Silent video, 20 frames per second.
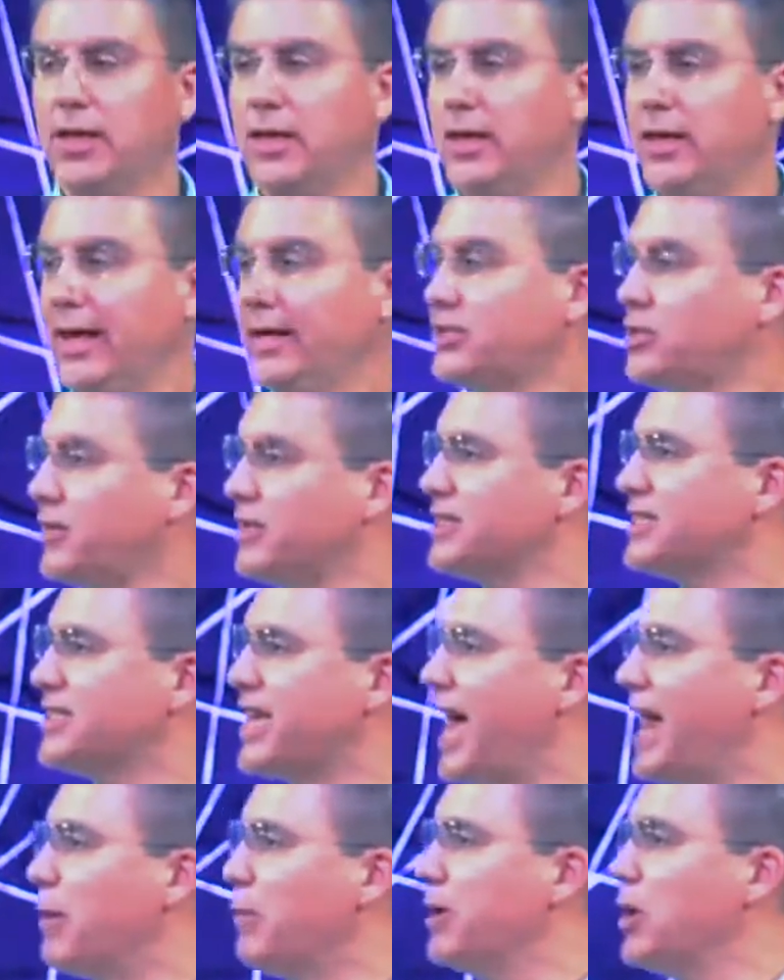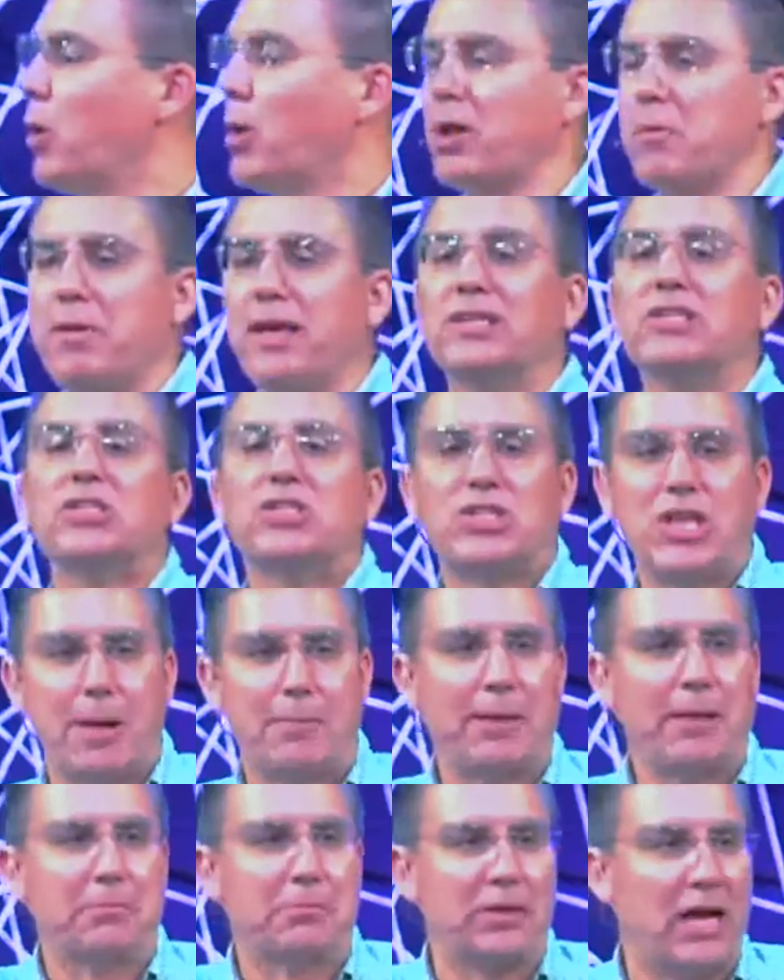And so they decided we don't want to be a
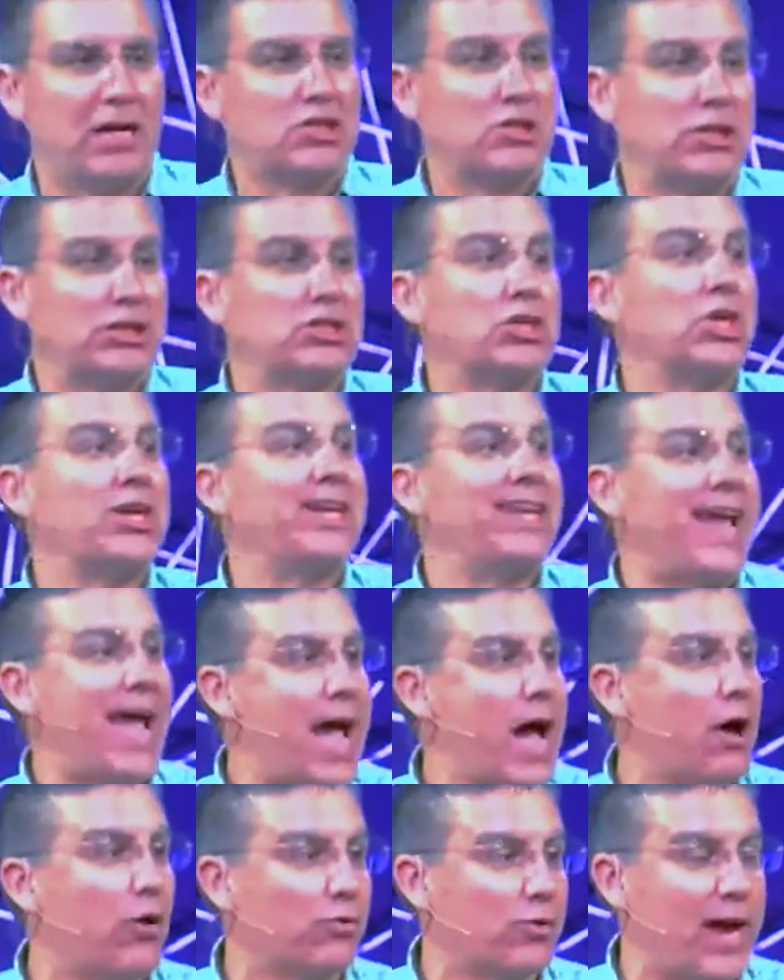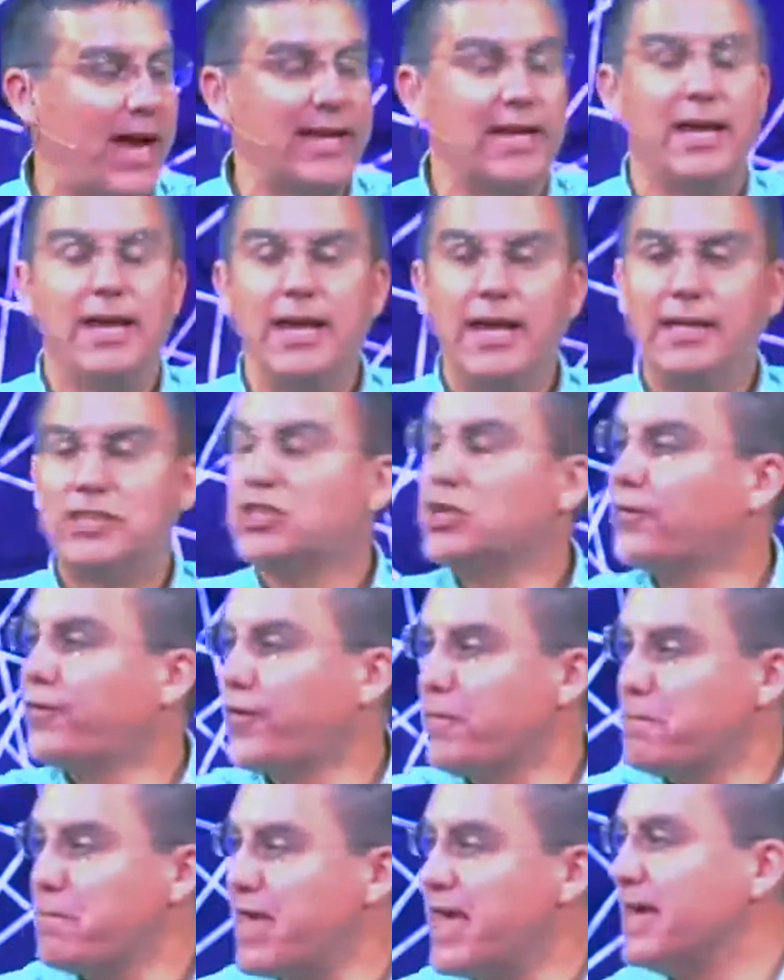stumbling block, so they took it out, right? And so
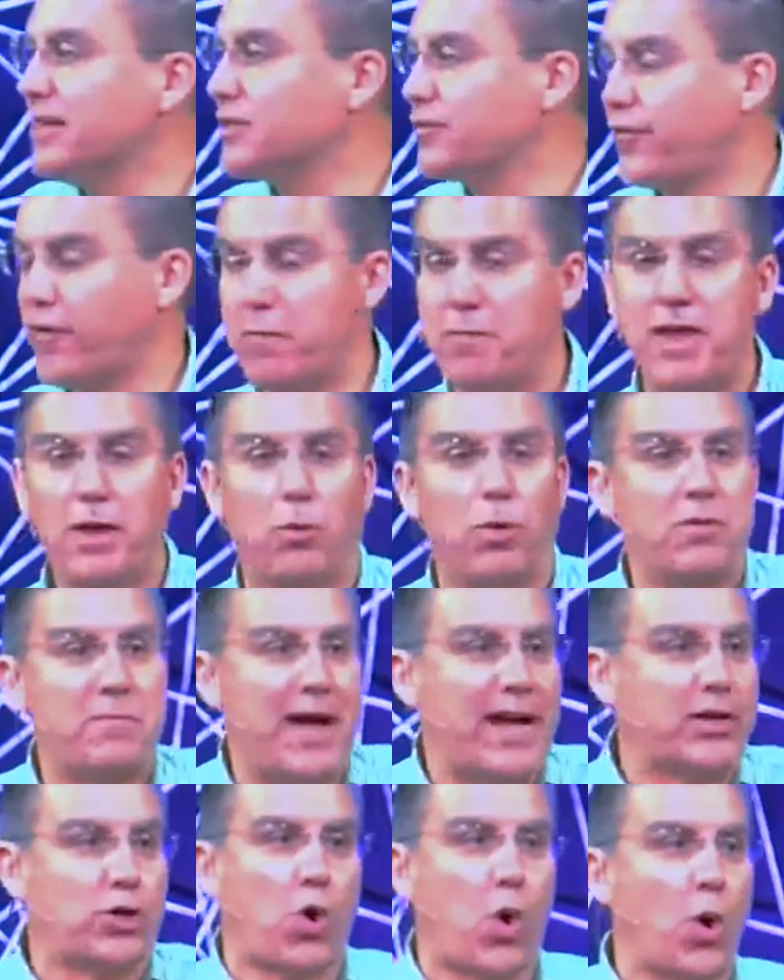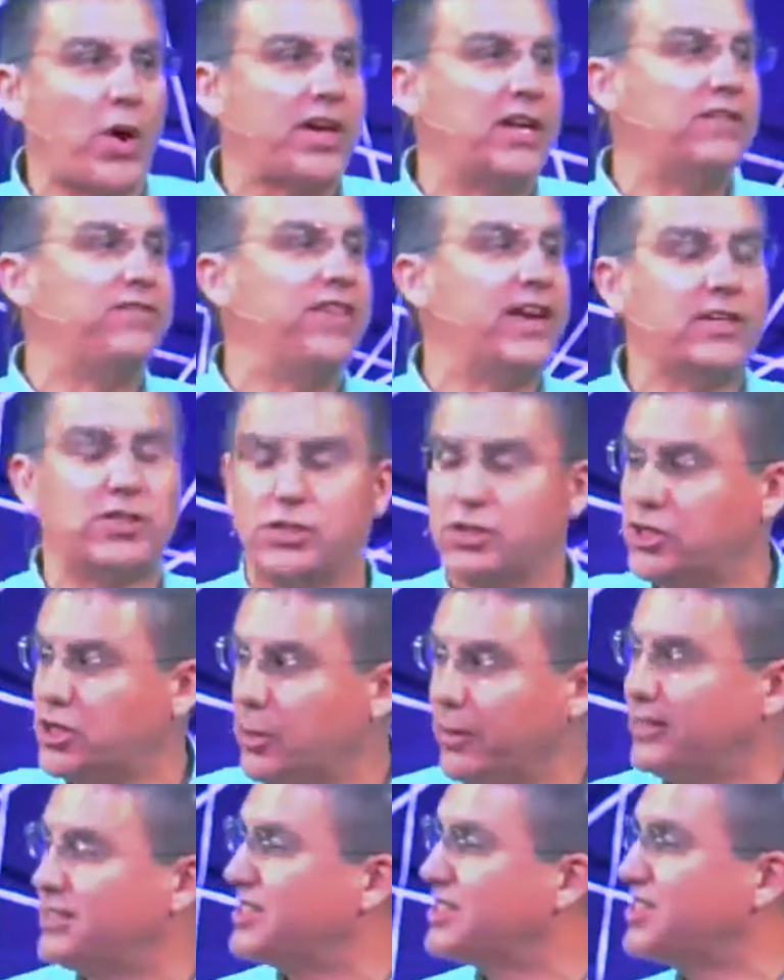for me, it's for me one of my core convictions,
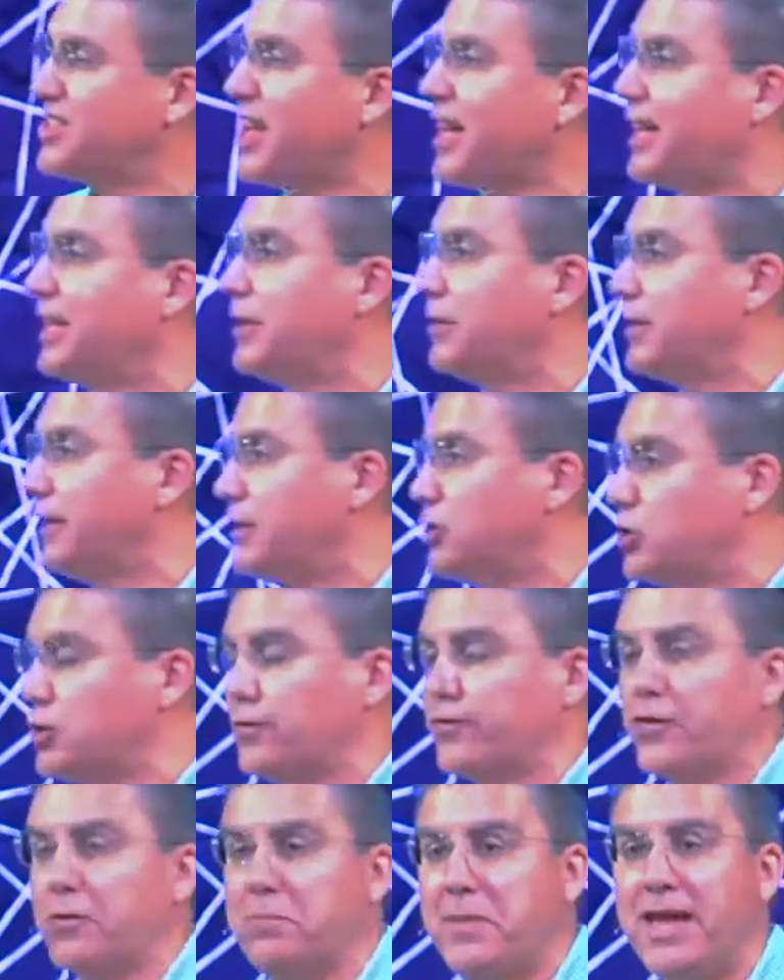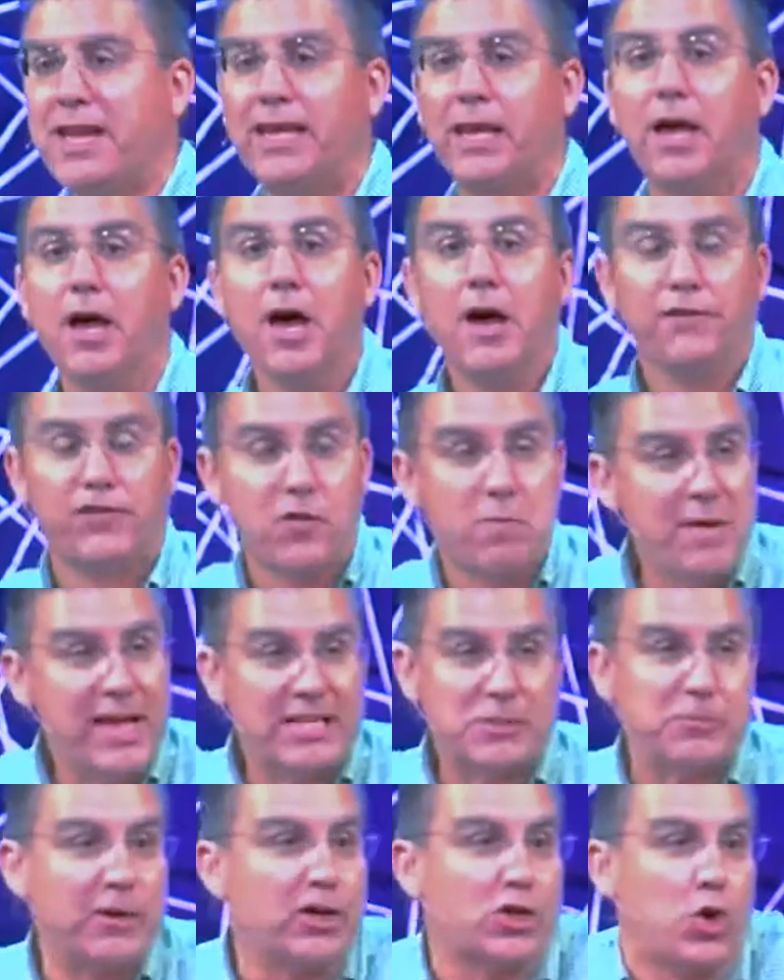though it is a secondary issue for many. For me,
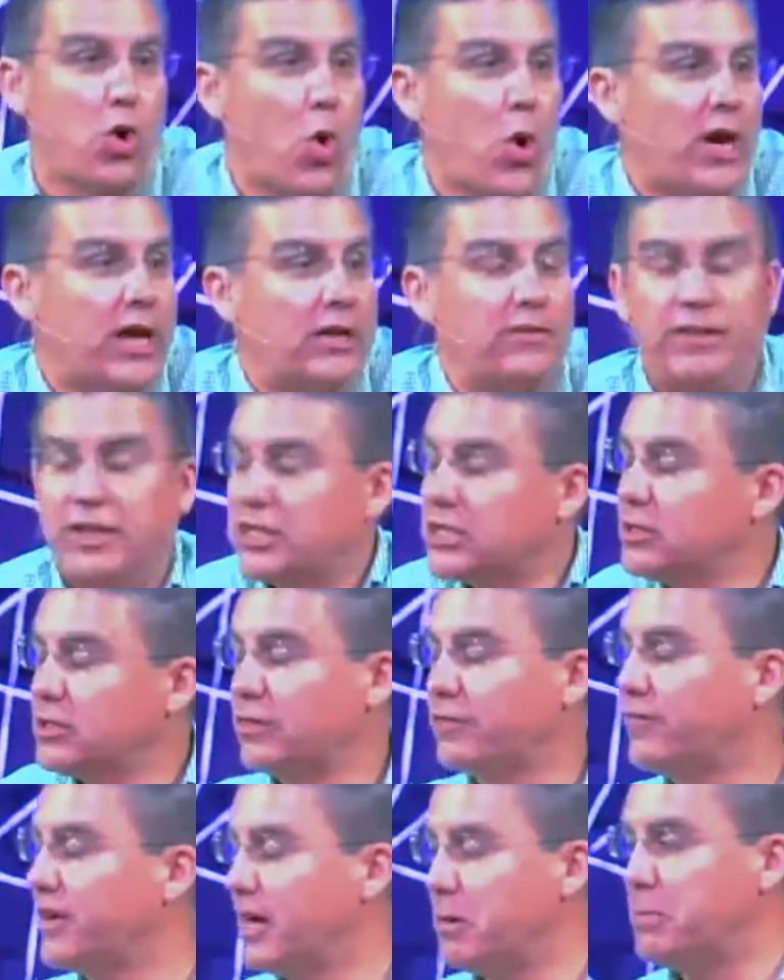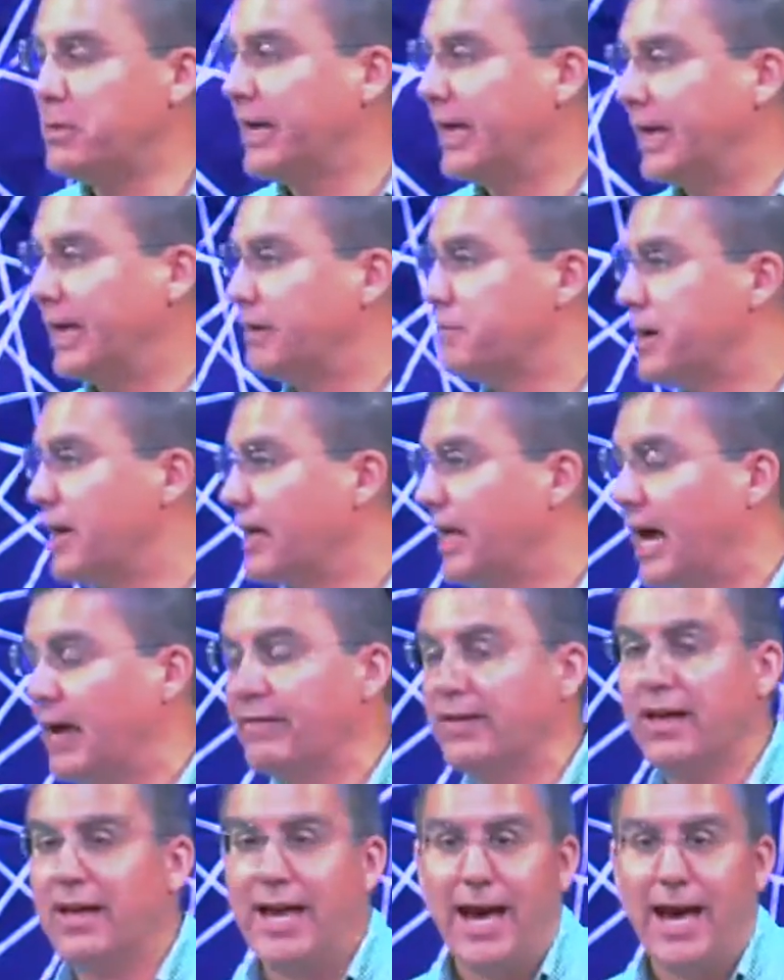it's been a core conviction at the very beginning of my life.